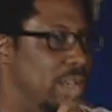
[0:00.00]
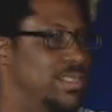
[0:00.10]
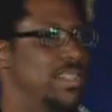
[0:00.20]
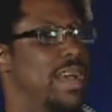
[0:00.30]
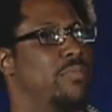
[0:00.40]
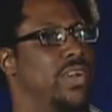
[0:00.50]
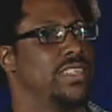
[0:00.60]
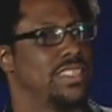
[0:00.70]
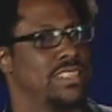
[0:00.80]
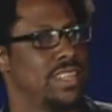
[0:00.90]
So that
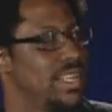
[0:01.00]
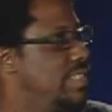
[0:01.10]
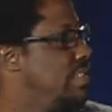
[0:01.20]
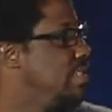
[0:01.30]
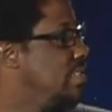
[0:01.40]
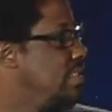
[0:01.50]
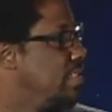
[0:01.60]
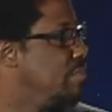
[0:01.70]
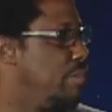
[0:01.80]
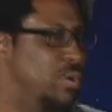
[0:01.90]
brings us to this,
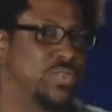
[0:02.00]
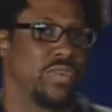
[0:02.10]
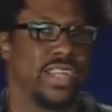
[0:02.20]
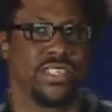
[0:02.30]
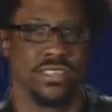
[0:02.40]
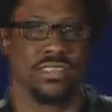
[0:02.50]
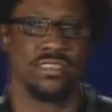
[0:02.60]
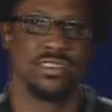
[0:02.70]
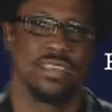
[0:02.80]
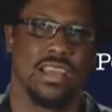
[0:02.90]
post-racial.
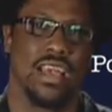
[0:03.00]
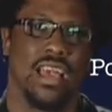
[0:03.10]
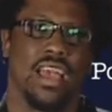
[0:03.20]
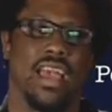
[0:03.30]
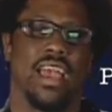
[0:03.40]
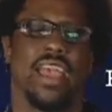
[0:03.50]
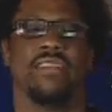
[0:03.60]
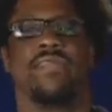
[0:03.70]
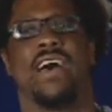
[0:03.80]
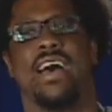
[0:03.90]

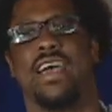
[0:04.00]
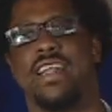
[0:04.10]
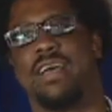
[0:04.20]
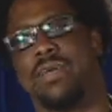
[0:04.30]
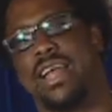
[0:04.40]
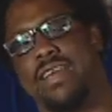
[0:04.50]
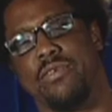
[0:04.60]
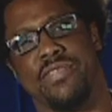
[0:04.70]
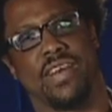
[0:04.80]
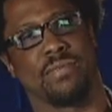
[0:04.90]
And fine. I mean, I know
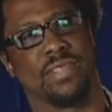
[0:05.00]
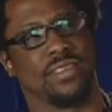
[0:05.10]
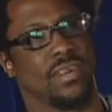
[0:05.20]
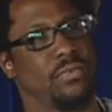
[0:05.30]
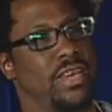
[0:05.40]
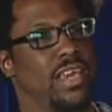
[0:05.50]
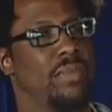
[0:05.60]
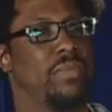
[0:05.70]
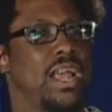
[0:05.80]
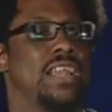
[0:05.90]
we've talked about this all
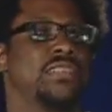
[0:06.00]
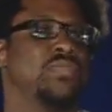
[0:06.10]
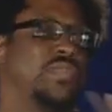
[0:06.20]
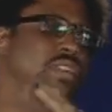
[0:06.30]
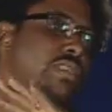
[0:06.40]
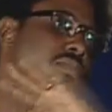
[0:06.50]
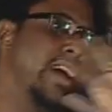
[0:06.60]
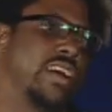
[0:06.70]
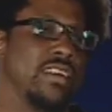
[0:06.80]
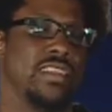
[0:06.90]
weekend, but I just, for the
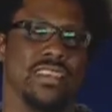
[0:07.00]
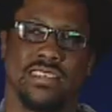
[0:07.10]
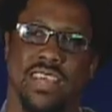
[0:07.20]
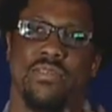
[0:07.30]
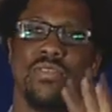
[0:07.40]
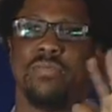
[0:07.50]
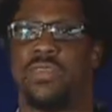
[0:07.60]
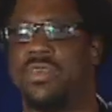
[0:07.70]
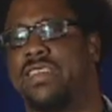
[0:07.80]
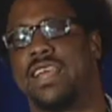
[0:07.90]
record, and this give you some,
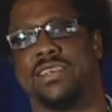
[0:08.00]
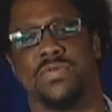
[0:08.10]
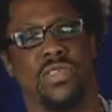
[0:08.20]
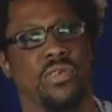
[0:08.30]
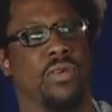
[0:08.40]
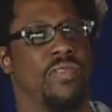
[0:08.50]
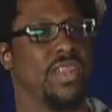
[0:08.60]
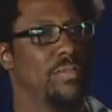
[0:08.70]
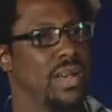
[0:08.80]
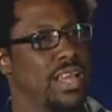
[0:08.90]
you can take this with you.
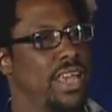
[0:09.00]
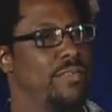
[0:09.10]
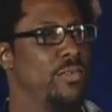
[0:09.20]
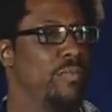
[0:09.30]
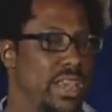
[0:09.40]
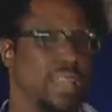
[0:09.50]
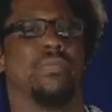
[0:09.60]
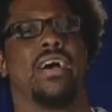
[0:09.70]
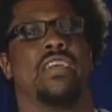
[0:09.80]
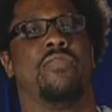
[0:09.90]
If you meet
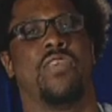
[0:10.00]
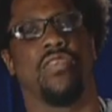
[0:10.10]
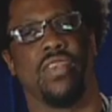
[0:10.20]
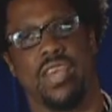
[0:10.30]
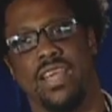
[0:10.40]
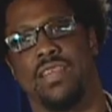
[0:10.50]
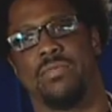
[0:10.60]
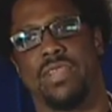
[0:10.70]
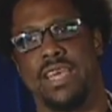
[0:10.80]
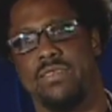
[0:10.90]
anybody who feels the need to
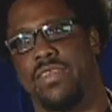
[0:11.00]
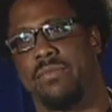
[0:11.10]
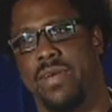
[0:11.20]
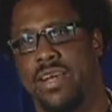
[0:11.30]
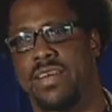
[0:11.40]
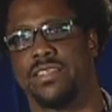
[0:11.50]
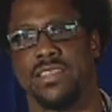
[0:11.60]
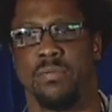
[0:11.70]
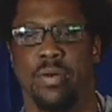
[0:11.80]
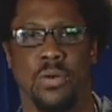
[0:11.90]
believe that America is
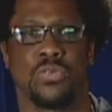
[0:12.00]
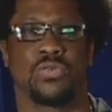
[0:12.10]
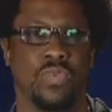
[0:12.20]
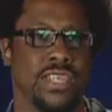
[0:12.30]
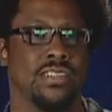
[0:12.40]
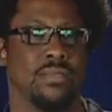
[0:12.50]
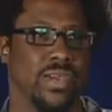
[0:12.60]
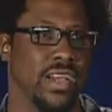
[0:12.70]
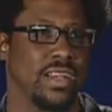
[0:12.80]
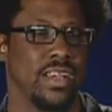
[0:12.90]
in a post-racial
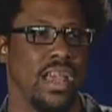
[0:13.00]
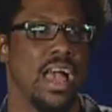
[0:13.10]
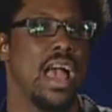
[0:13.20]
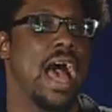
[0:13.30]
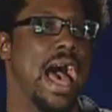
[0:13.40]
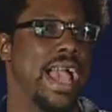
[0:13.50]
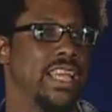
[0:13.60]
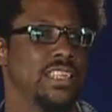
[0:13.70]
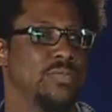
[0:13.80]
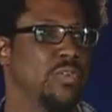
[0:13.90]
America, I
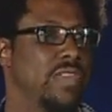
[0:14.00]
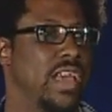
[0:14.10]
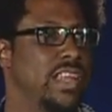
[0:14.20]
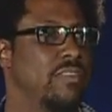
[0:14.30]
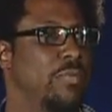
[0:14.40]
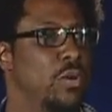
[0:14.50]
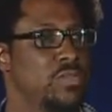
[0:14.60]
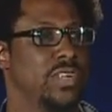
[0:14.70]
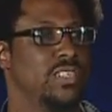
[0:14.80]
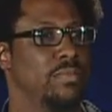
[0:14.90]
can disprove the idea of
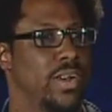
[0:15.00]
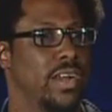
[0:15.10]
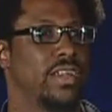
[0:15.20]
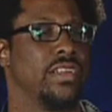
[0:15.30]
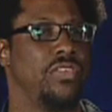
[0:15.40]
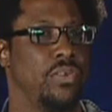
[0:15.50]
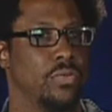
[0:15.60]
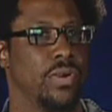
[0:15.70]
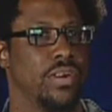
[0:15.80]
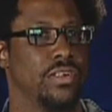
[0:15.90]
post-racial America in 2
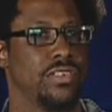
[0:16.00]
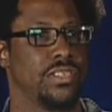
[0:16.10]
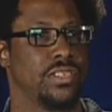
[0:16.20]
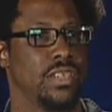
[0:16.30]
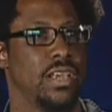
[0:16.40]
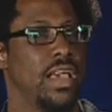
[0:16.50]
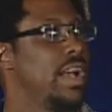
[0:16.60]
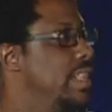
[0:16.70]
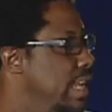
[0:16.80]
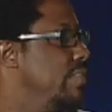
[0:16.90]
words.
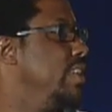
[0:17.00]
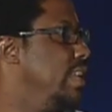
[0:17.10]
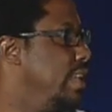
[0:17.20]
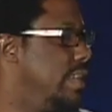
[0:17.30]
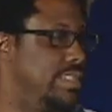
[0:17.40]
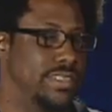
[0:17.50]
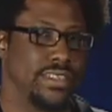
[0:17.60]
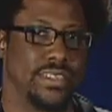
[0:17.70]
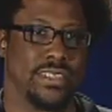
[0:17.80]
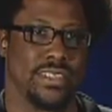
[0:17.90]
Cleveland
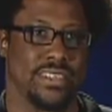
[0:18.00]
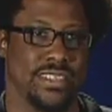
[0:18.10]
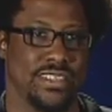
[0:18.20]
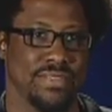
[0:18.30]
Indians.